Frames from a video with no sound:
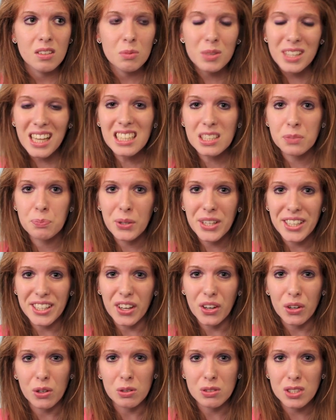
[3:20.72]
well that's
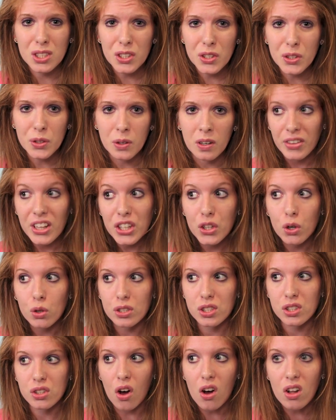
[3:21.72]
pretty cool too. Then you
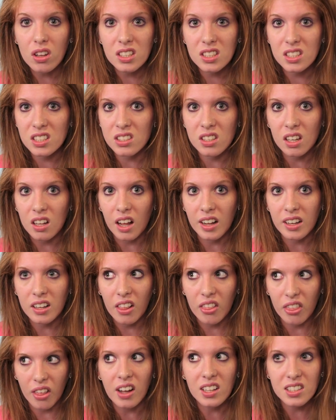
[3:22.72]
go to Scotland and you're
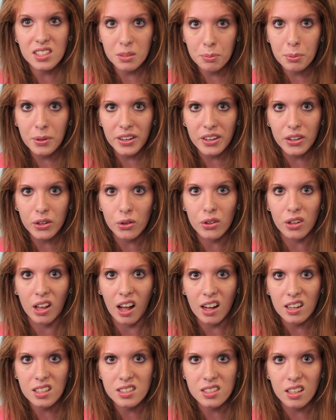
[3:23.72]
like, that's a pretty cool
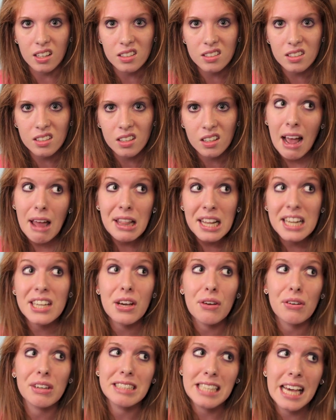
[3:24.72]
accent. And then
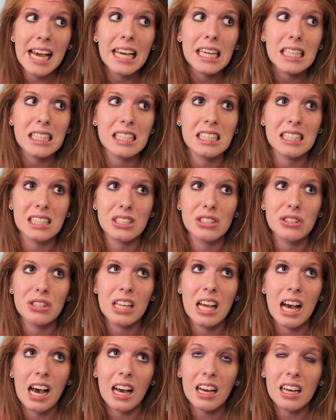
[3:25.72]
you go to Texas and
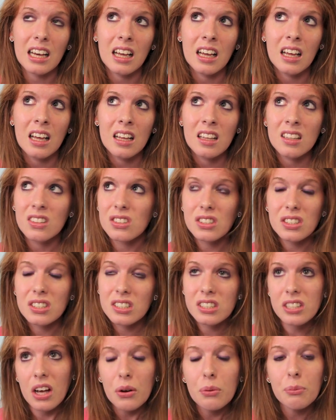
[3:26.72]
you're like, there's
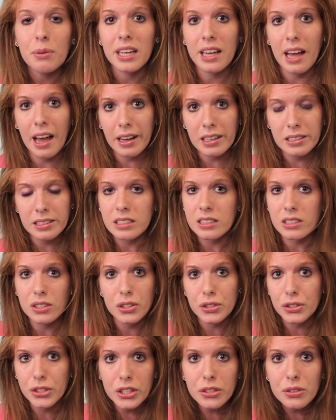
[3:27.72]
so many
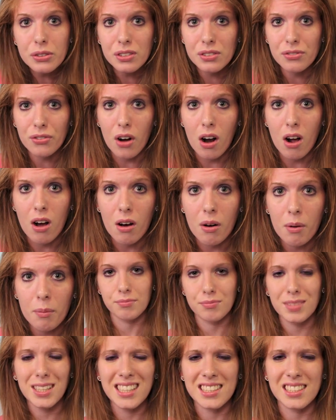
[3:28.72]
accents to choose from.
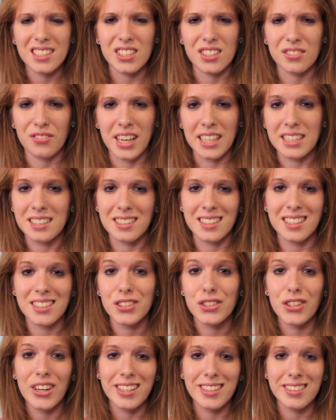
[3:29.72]
But let's just face it,
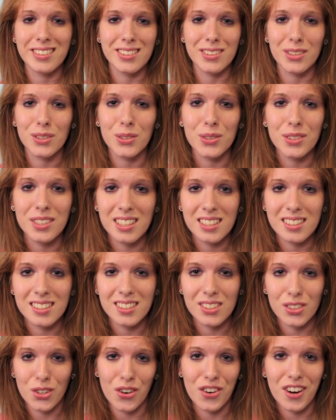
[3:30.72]
Australian's the
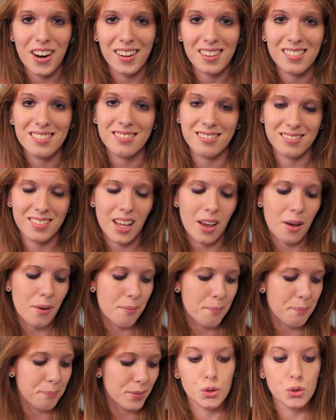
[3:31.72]
coolest, alright?
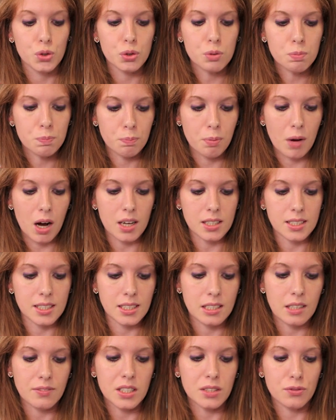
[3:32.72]
Yep.
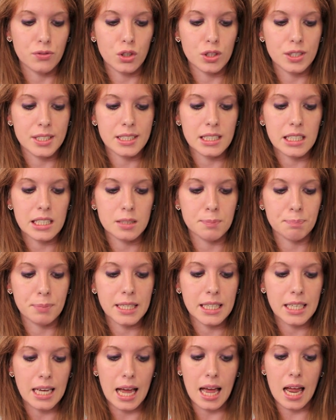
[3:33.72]

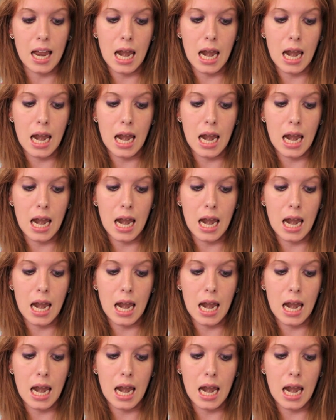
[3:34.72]
Dupa746PL,